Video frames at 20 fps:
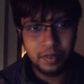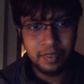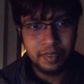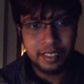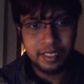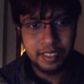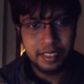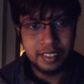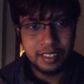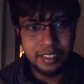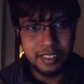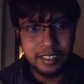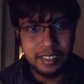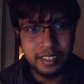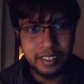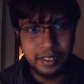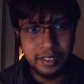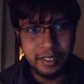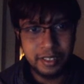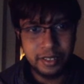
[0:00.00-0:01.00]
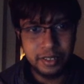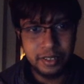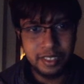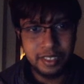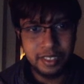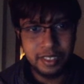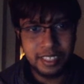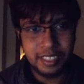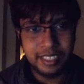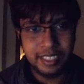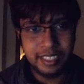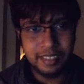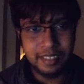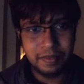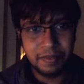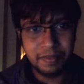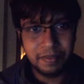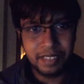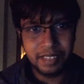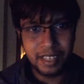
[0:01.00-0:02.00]
since you don't see any
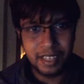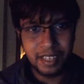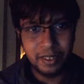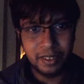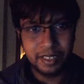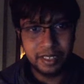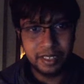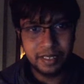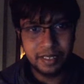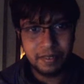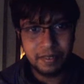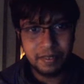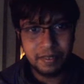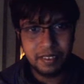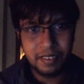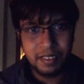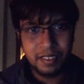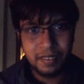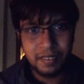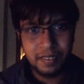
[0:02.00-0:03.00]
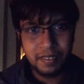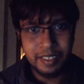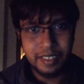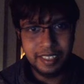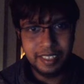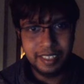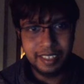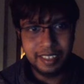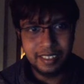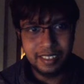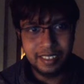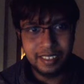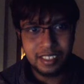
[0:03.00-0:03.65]
dialogue indicators,